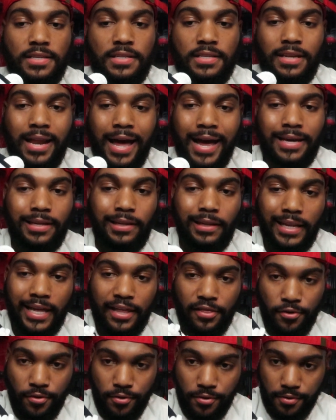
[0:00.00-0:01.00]
is like
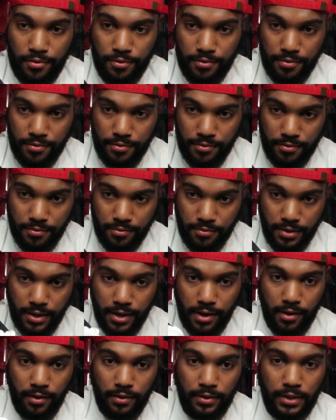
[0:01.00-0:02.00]
leather.
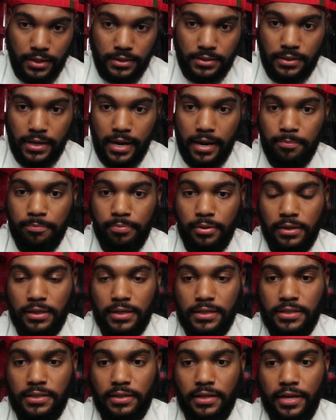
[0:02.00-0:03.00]
Yeah, it's like
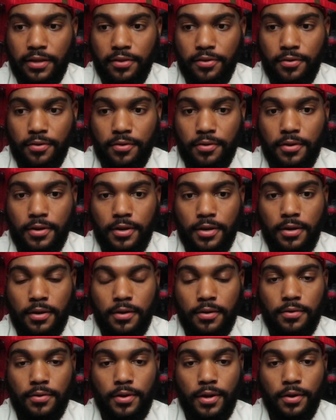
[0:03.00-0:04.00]
plush leather,
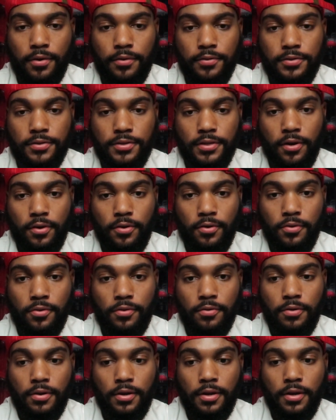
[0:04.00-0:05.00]
you know. So